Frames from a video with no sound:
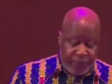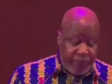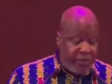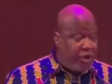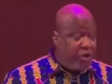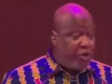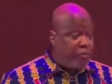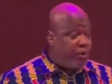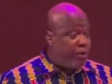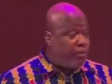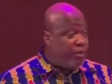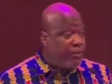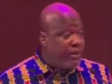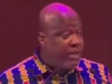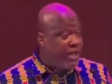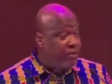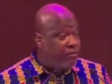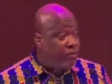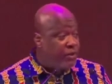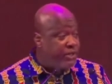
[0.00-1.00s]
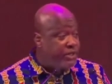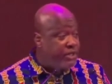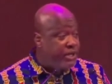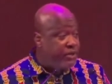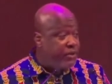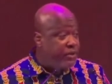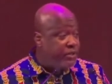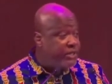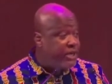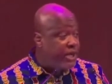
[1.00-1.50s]
then you probably have
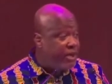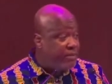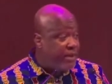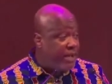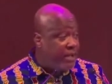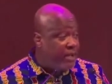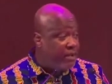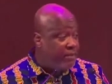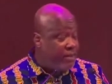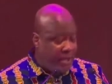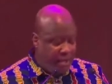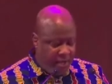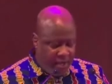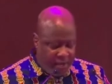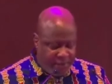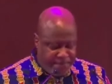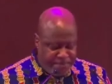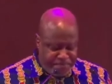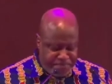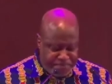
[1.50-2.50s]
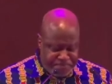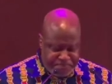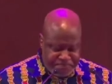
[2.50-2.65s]
wasted your time by coming here.